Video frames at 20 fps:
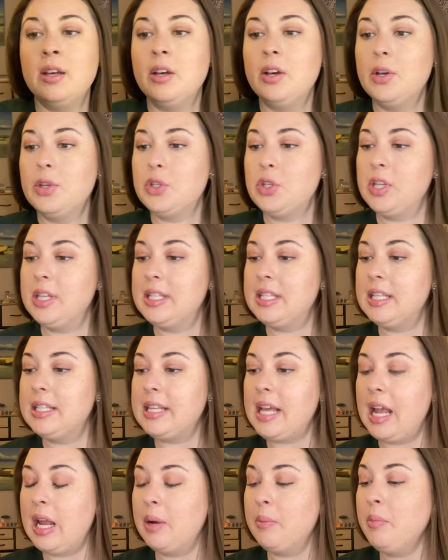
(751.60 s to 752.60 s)
So this is
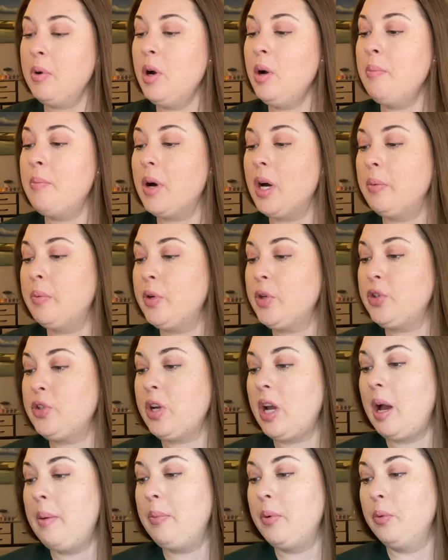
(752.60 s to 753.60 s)
Amber
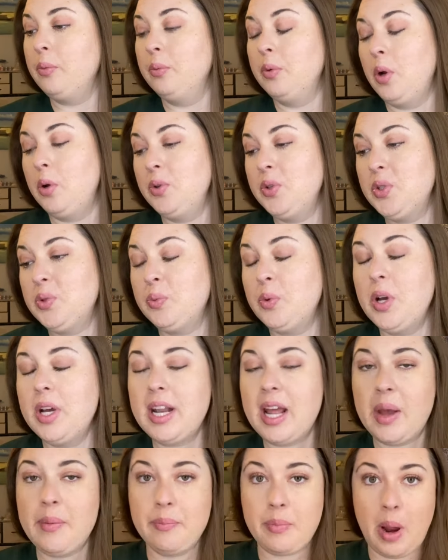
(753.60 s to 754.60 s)
Barbershop Rosewood
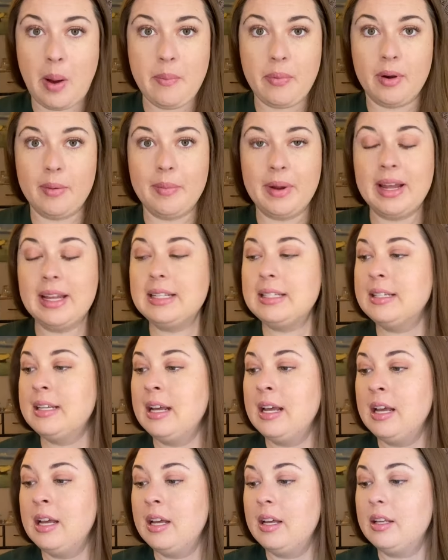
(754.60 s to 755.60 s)
and Peppermint.
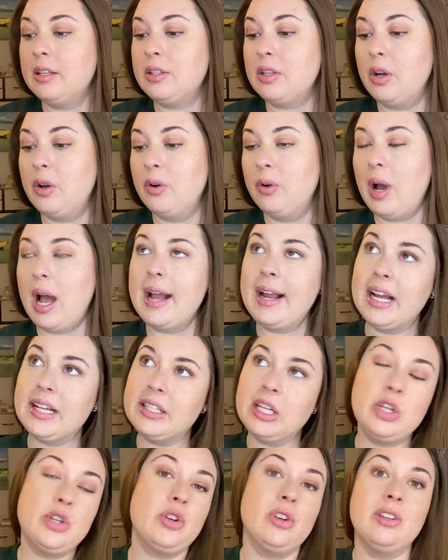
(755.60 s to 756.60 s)
So I guess
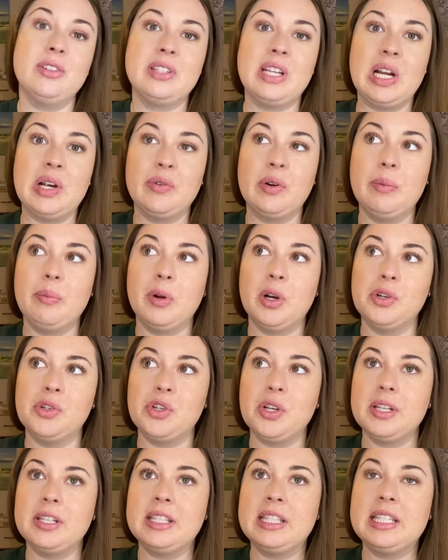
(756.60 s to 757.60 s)
I shouldn't say a
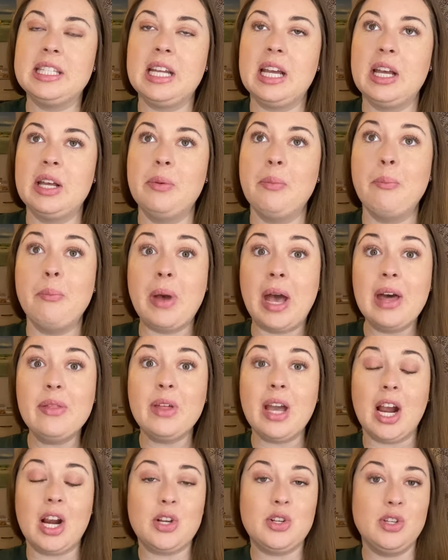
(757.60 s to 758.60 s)
repurchase. Beth
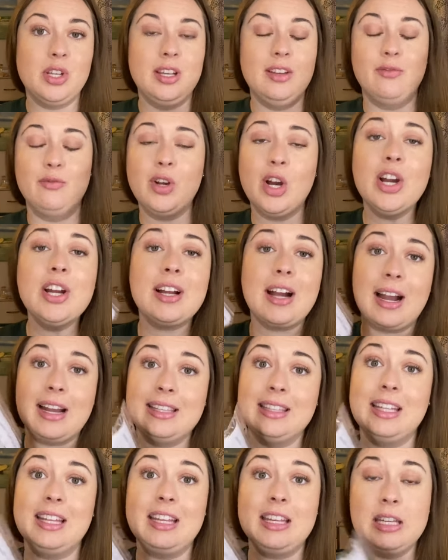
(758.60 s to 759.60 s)
actually very
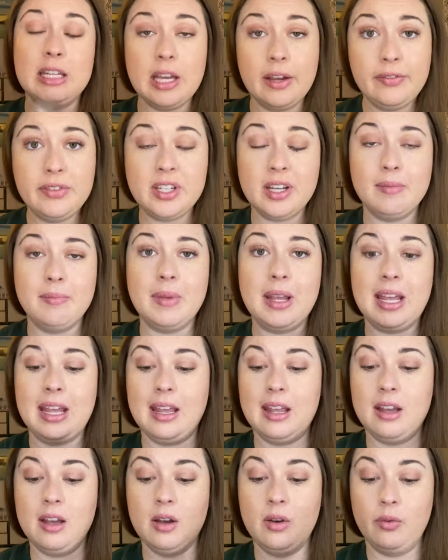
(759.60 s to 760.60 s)
kindly gifted me